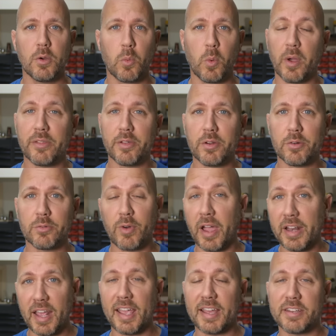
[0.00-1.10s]
whether you're
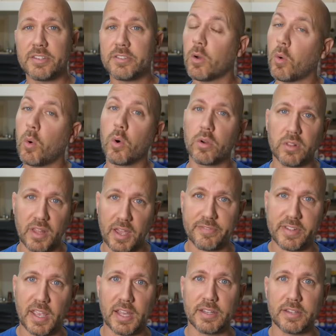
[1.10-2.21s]
right-handed or
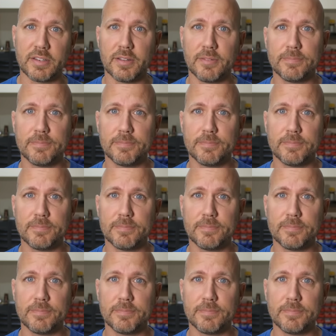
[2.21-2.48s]
left-handed.